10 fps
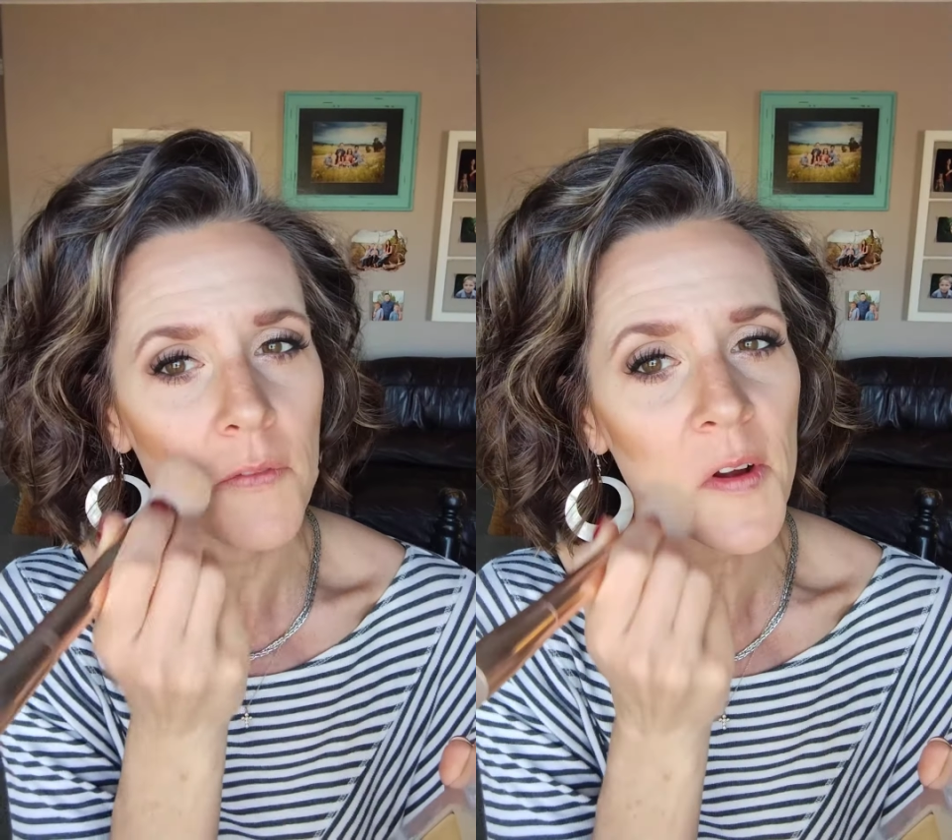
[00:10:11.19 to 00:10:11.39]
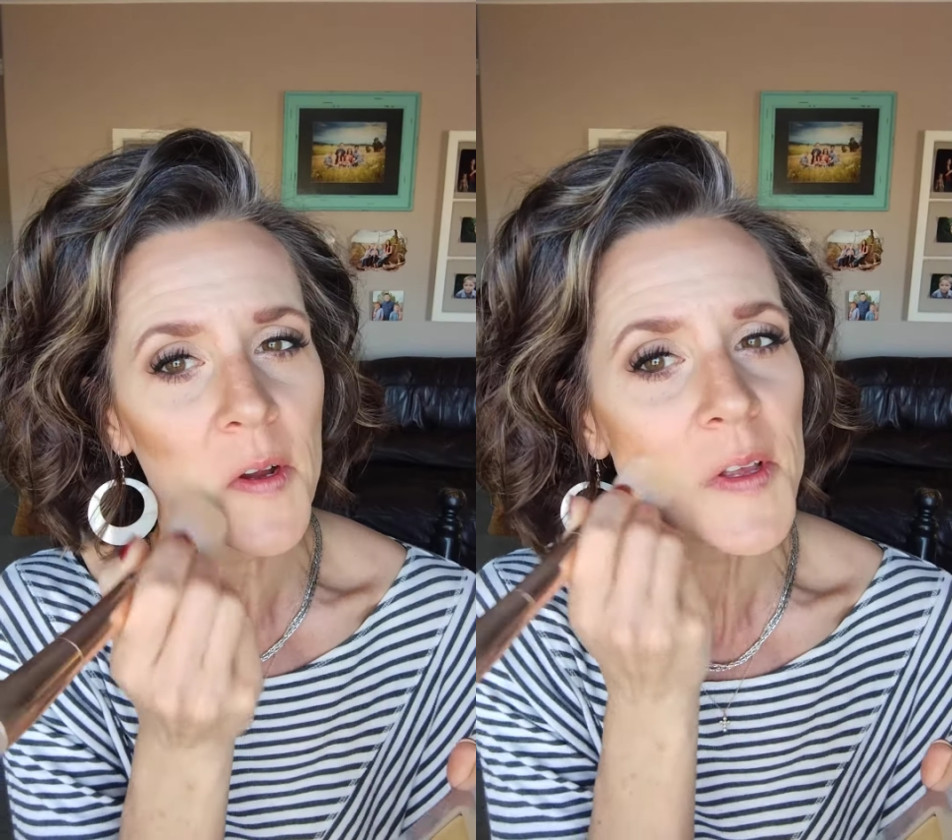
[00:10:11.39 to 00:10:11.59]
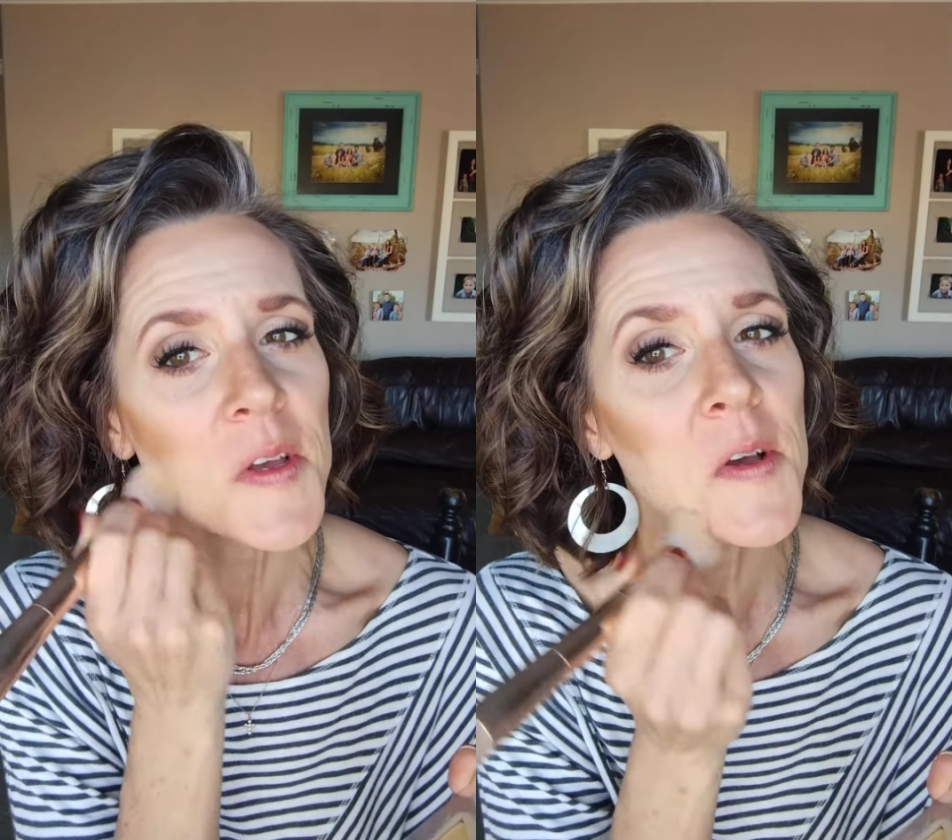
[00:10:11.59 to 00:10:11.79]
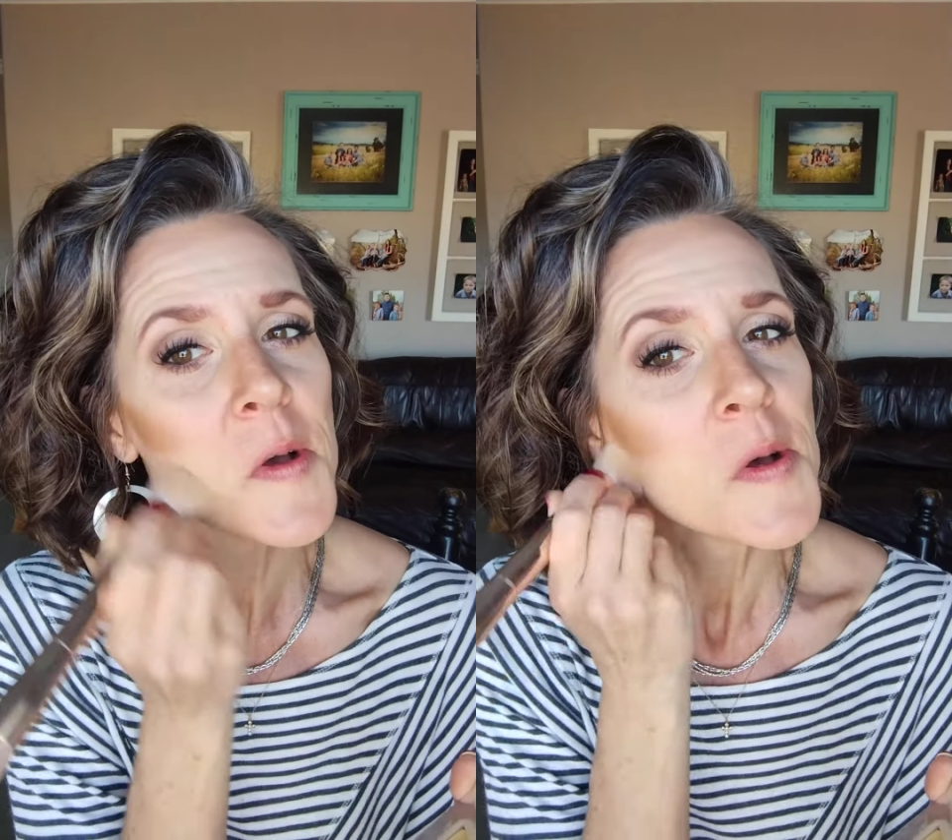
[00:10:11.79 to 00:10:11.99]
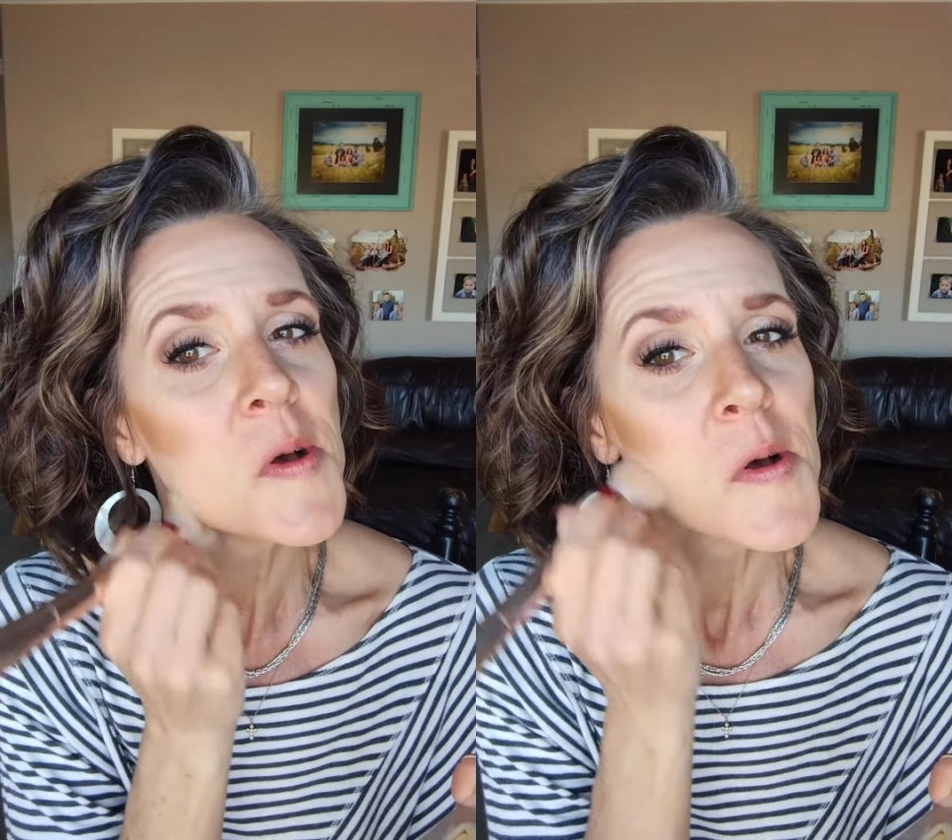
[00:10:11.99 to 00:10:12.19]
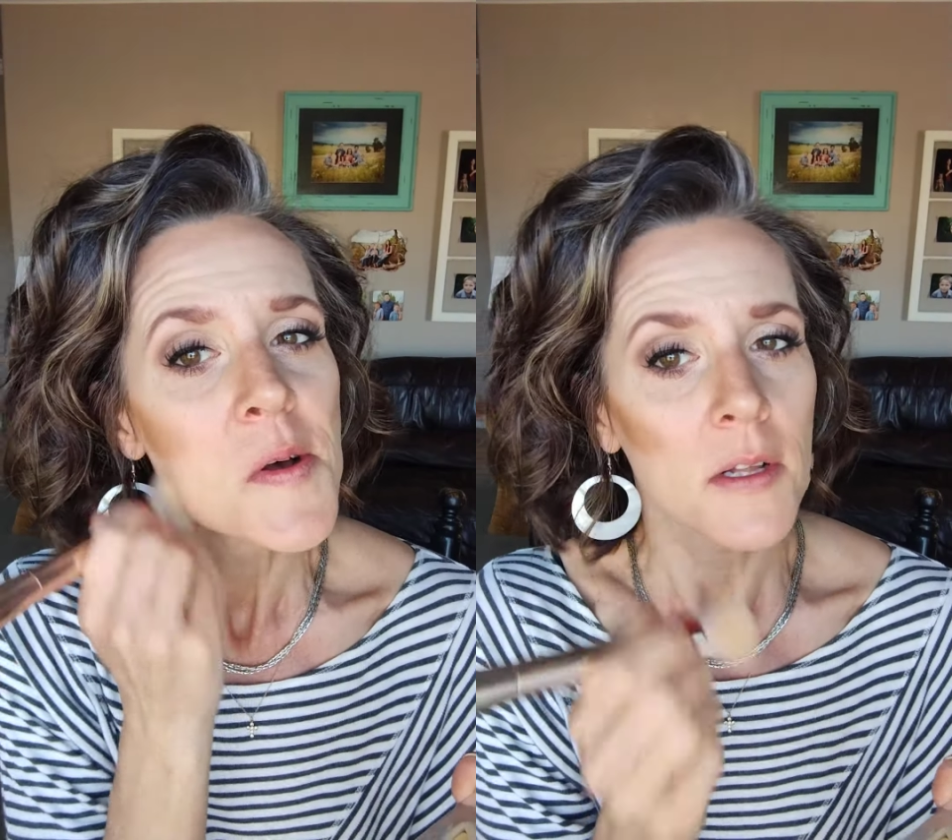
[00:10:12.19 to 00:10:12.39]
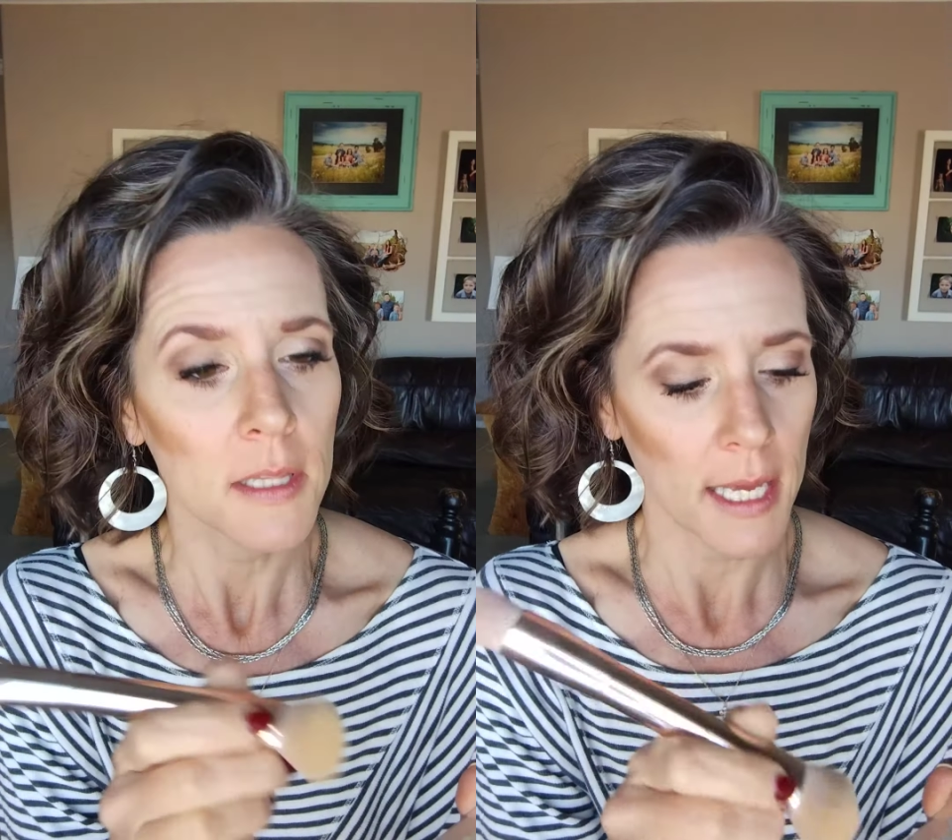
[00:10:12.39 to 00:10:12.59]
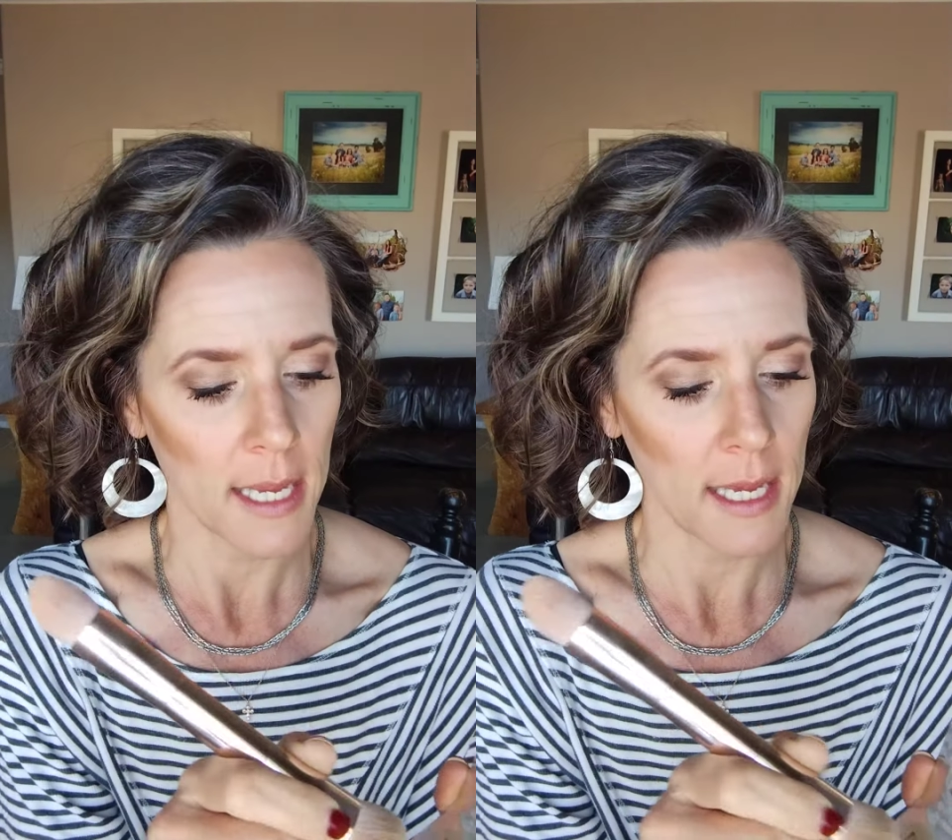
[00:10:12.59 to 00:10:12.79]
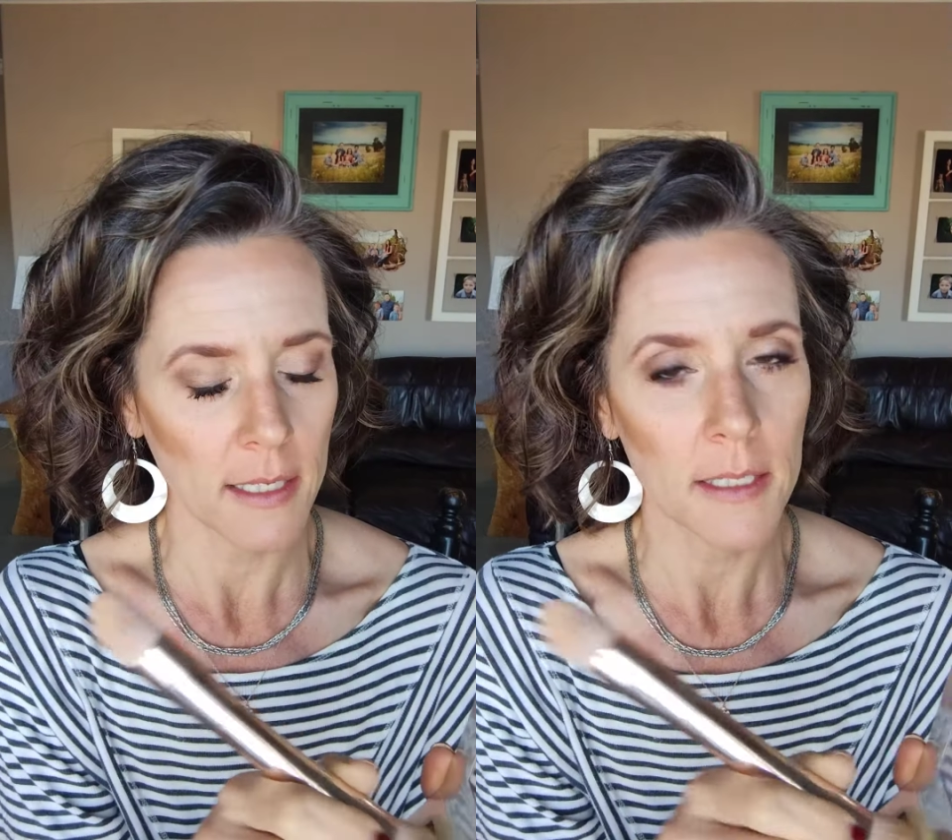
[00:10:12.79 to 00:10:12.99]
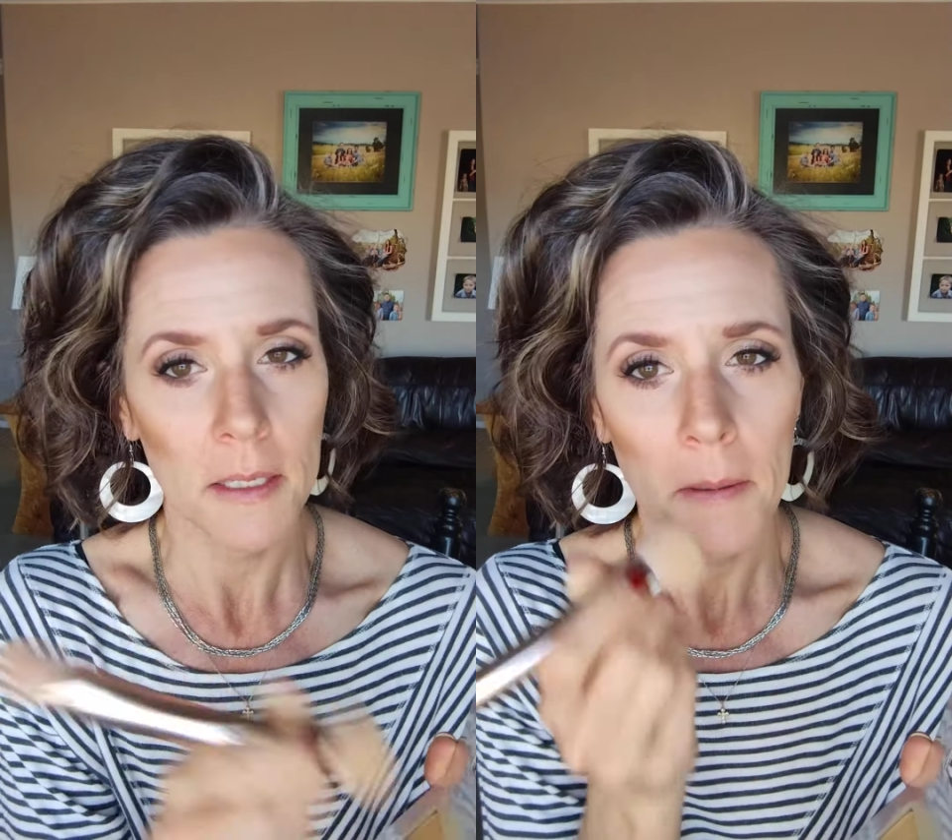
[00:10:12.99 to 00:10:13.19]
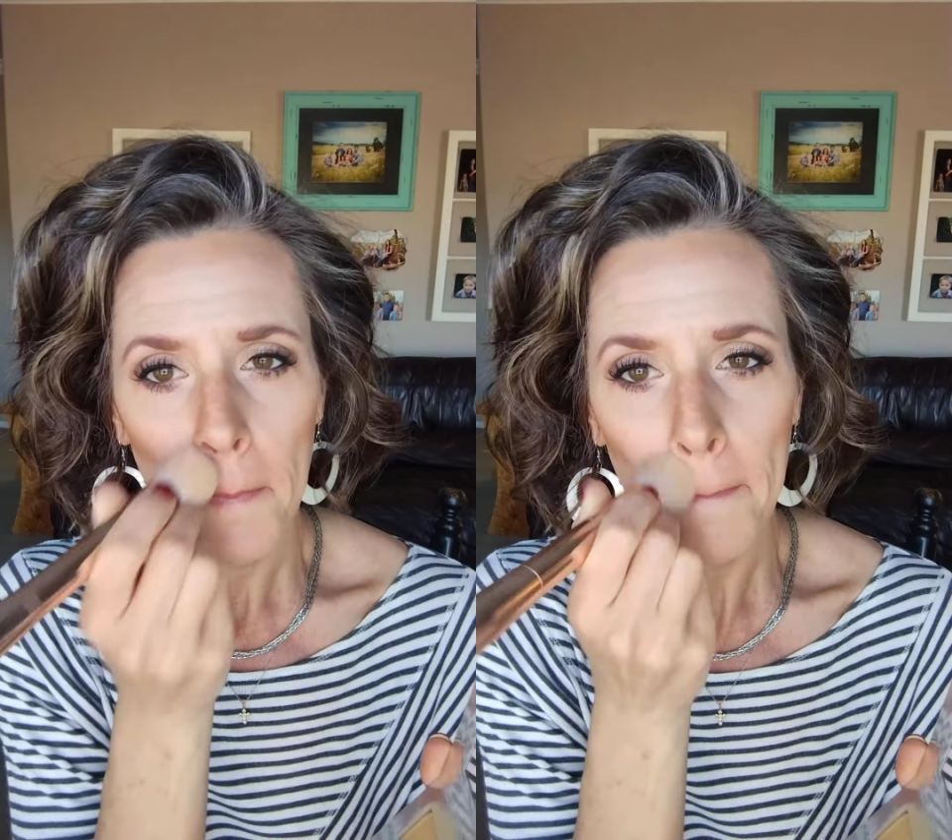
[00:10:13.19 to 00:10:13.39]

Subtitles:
very light-handed.